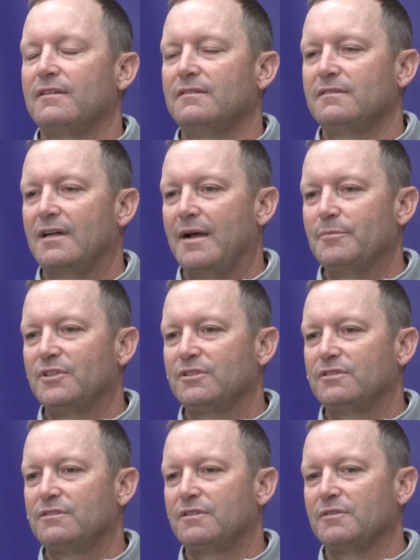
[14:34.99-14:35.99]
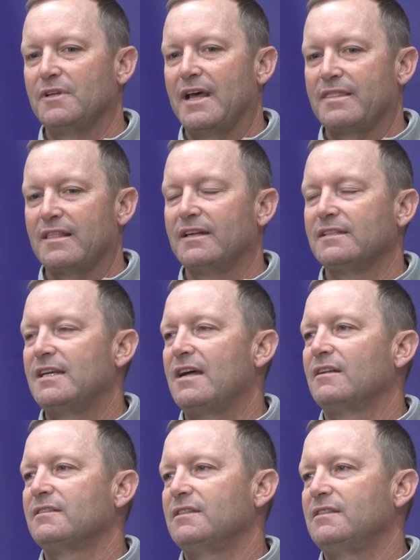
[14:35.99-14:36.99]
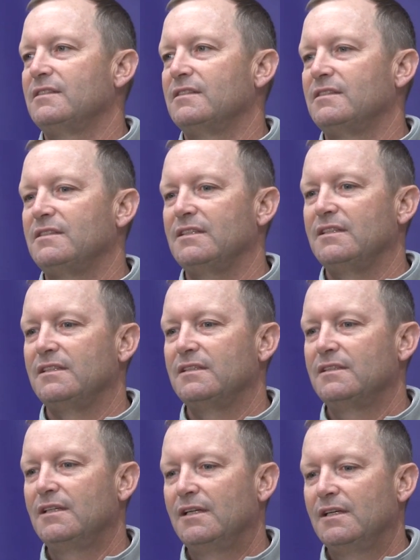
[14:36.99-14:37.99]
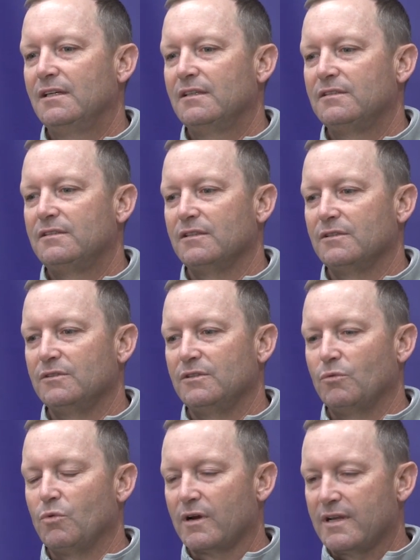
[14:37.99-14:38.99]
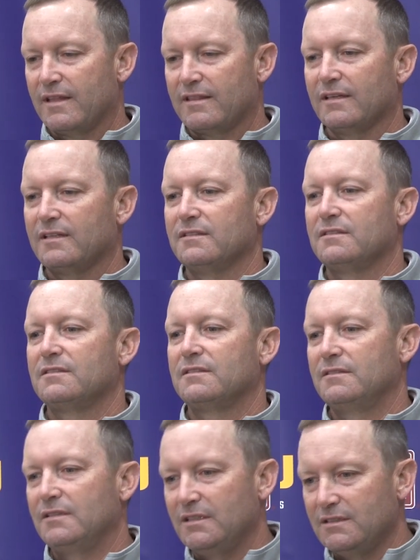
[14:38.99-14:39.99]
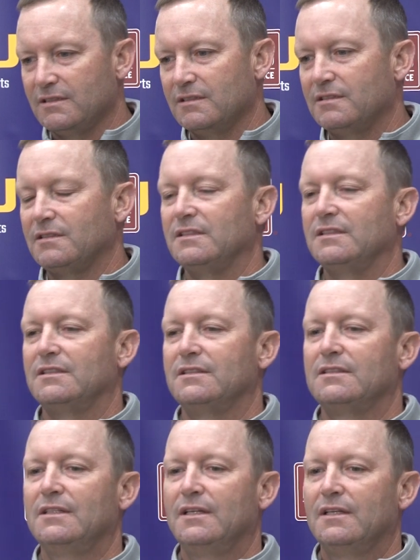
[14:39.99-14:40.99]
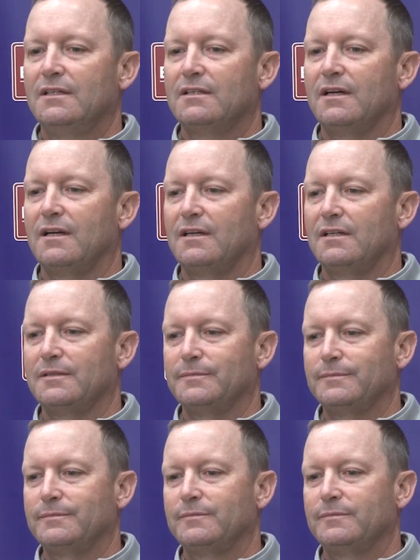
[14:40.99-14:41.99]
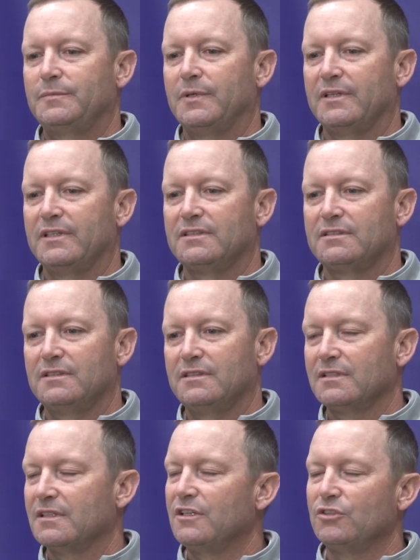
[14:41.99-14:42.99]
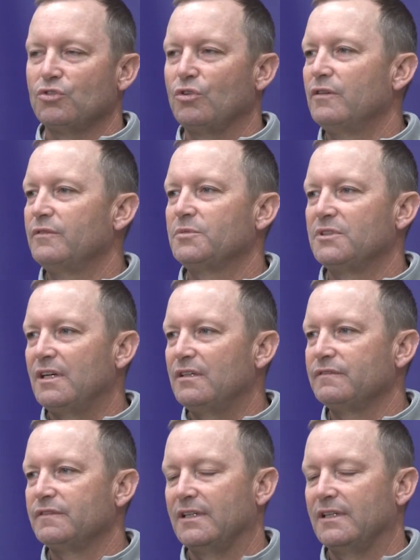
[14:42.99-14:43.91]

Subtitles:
And I'm just, the athletic talent's easy to see. The work ethic is easy to see. But he's in control of himself.